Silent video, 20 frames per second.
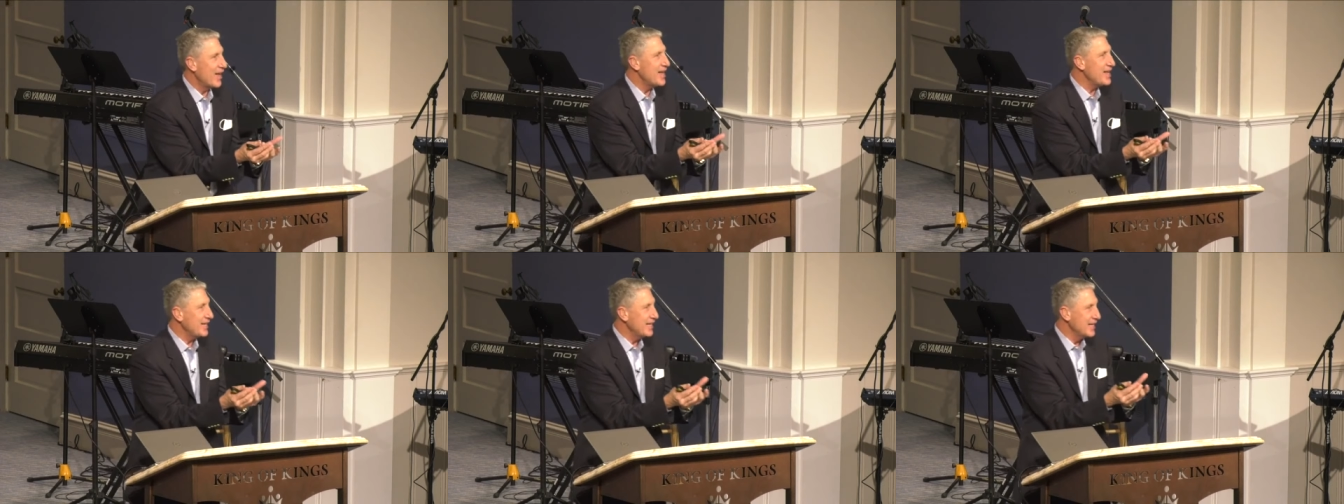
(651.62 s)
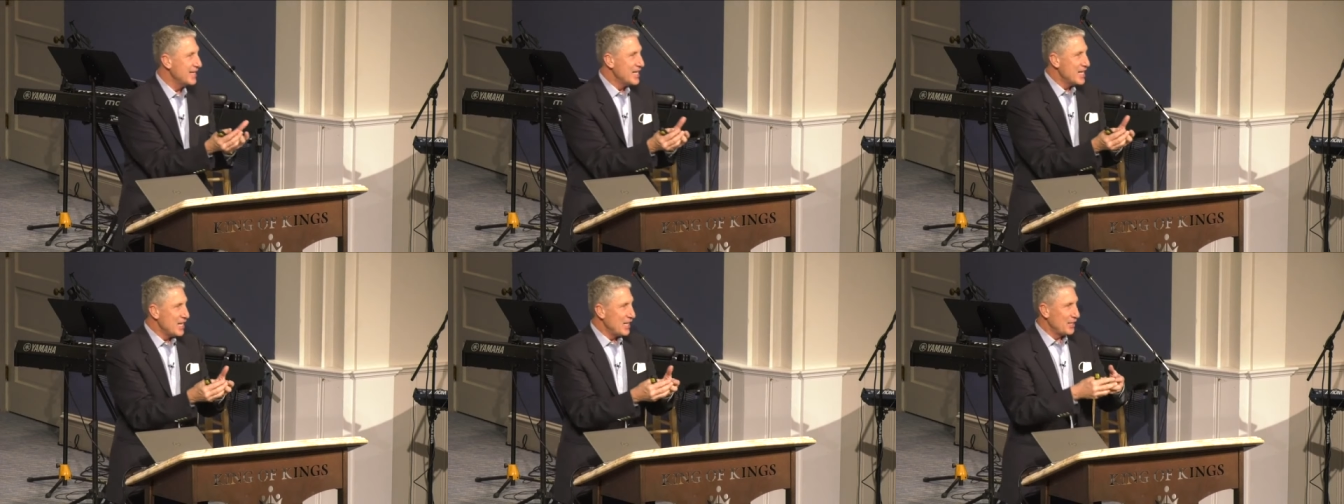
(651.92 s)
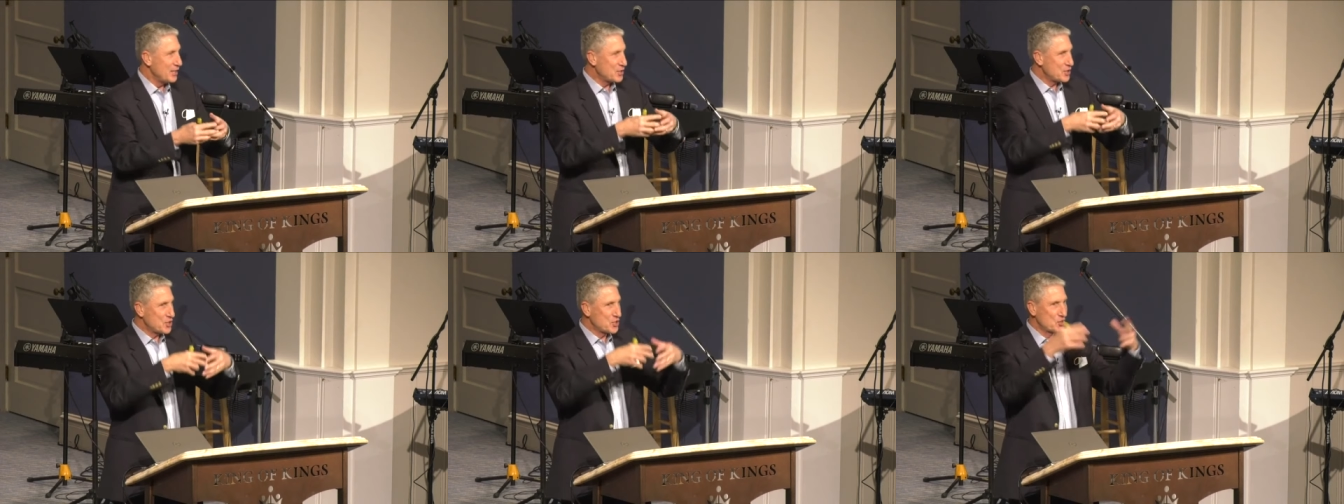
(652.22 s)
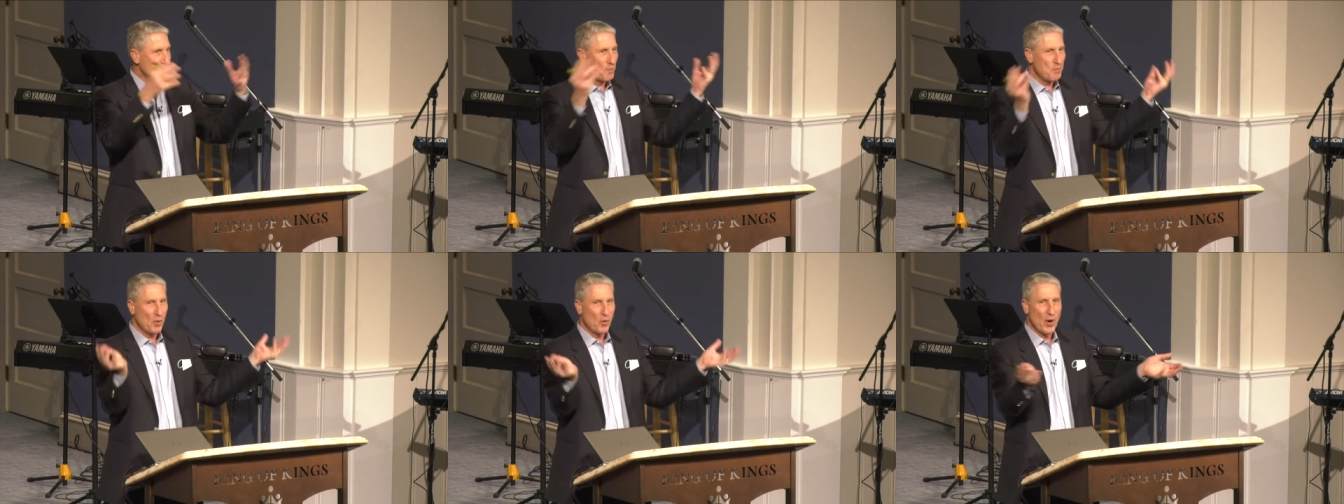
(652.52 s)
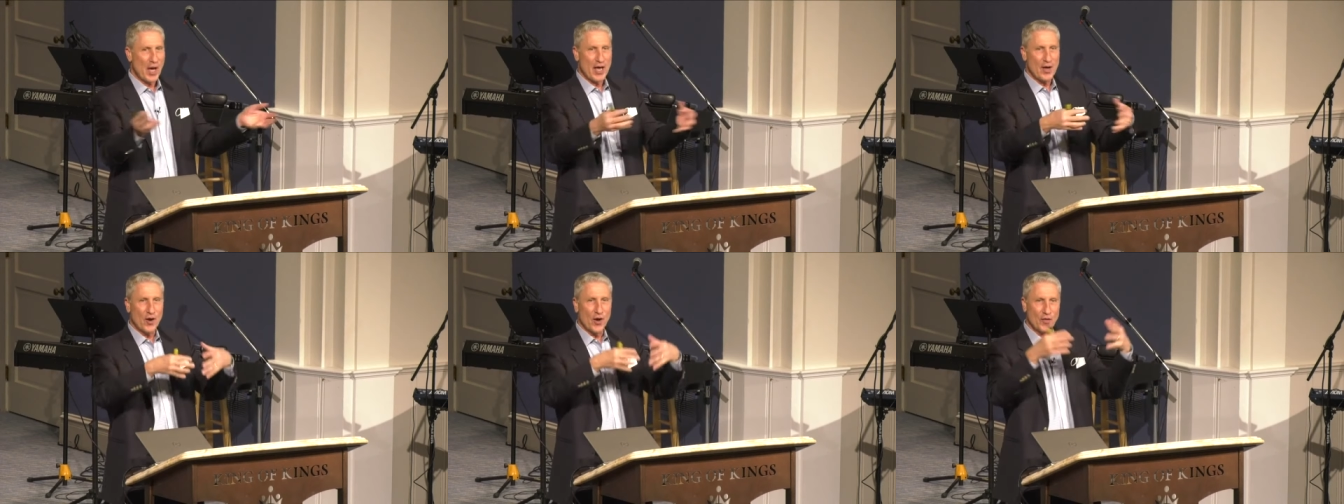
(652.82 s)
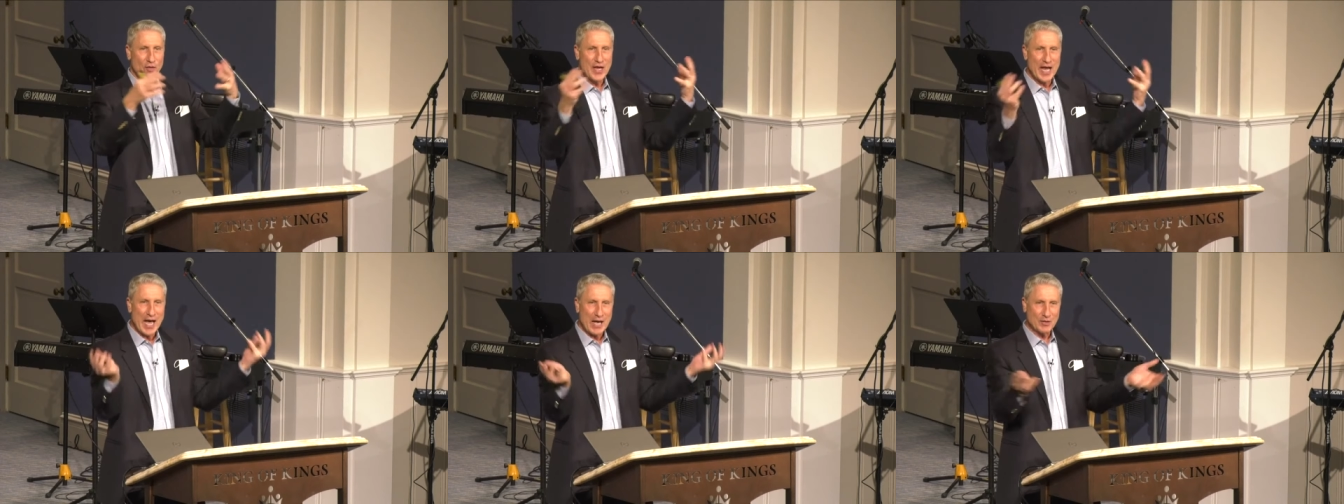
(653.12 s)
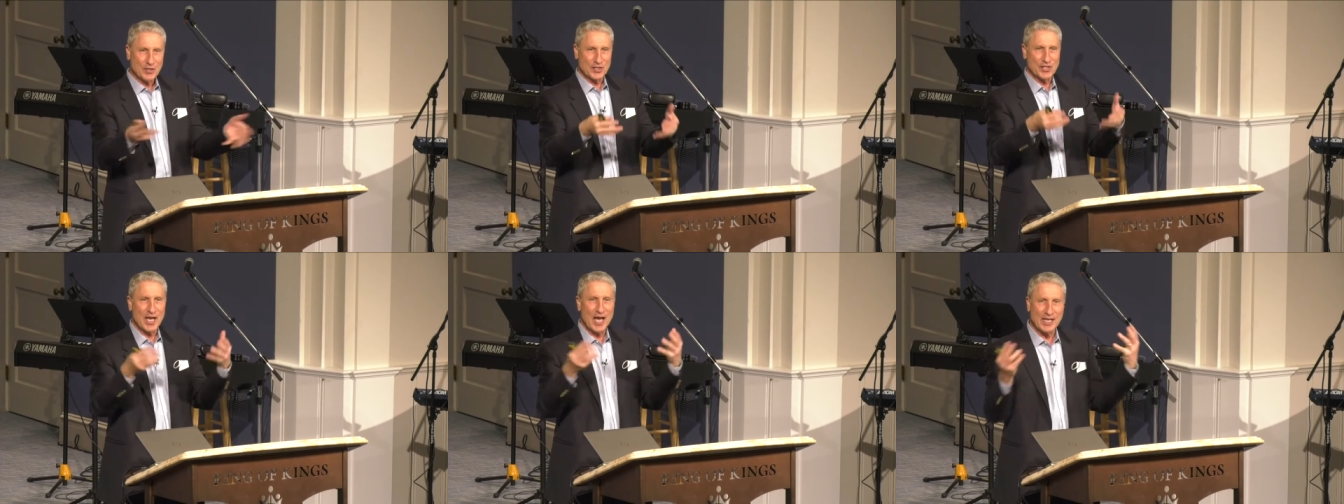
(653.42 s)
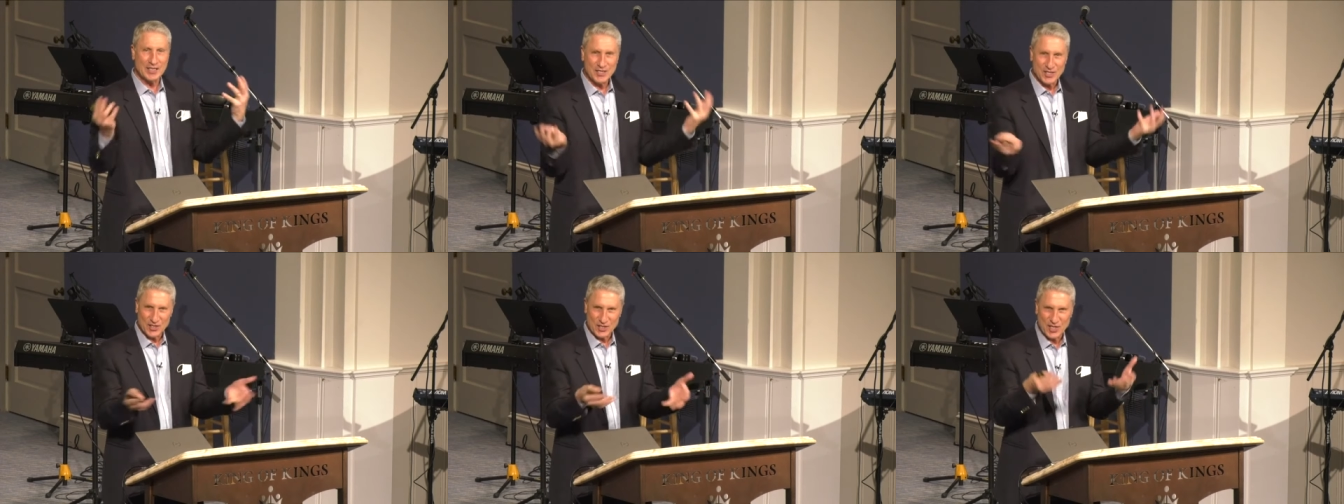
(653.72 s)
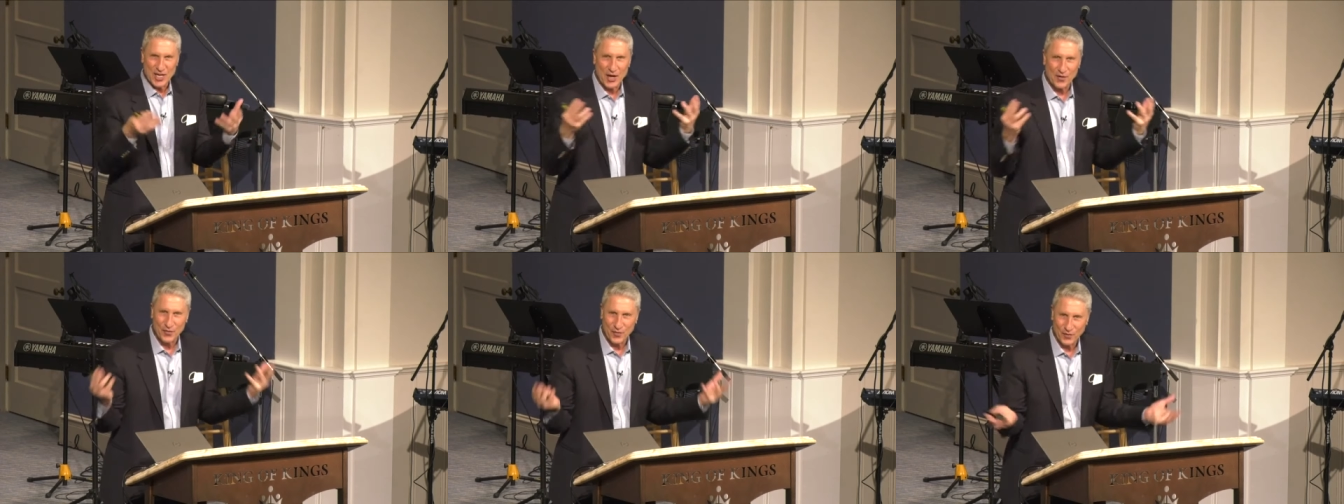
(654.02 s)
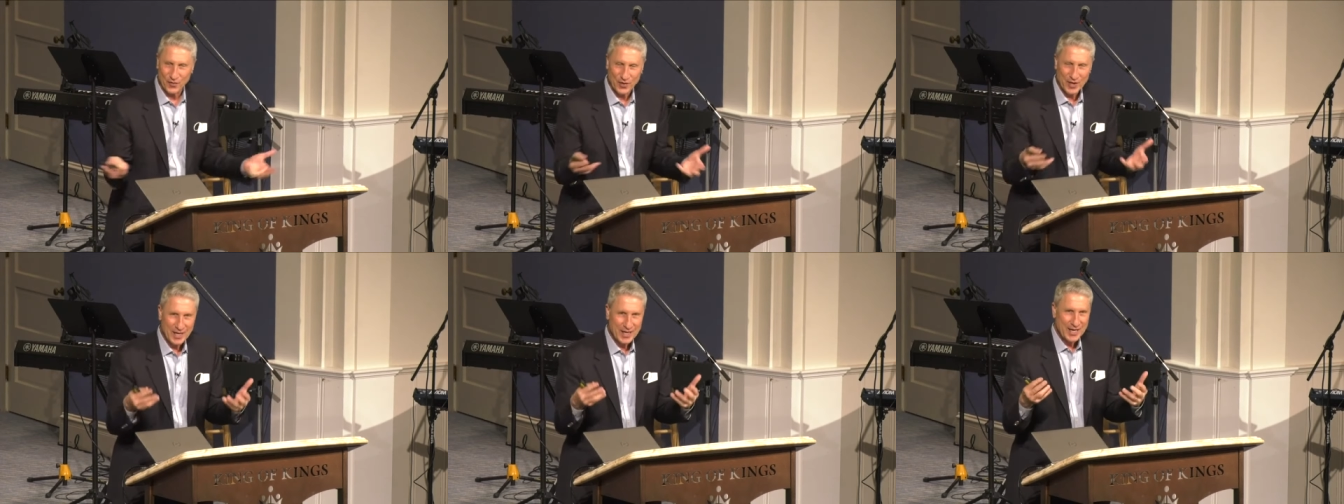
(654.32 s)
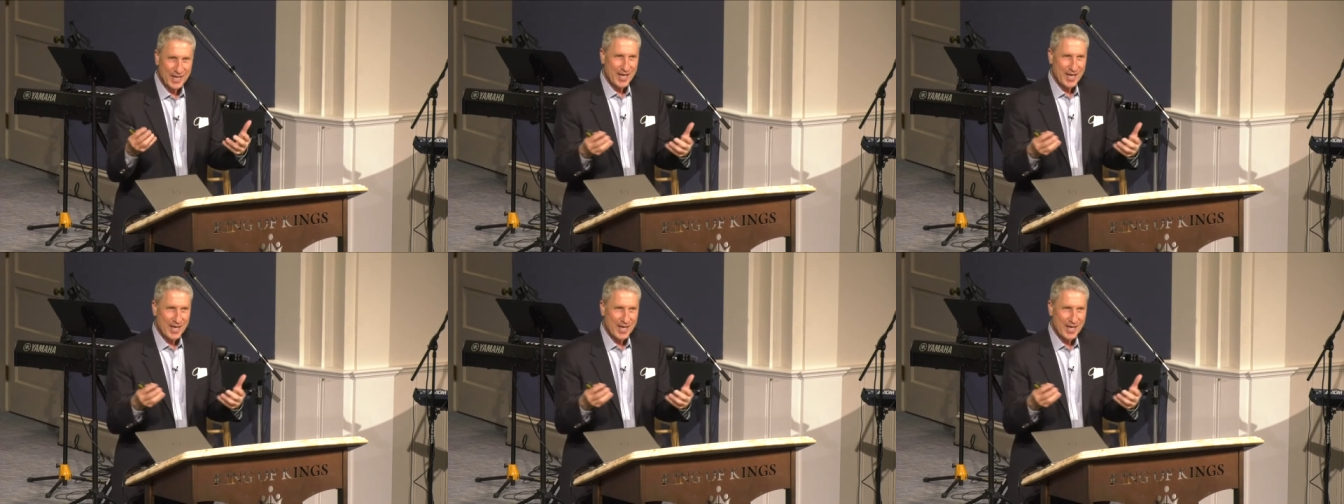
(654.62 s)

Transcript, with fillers: right? You strip away all the outside stuff.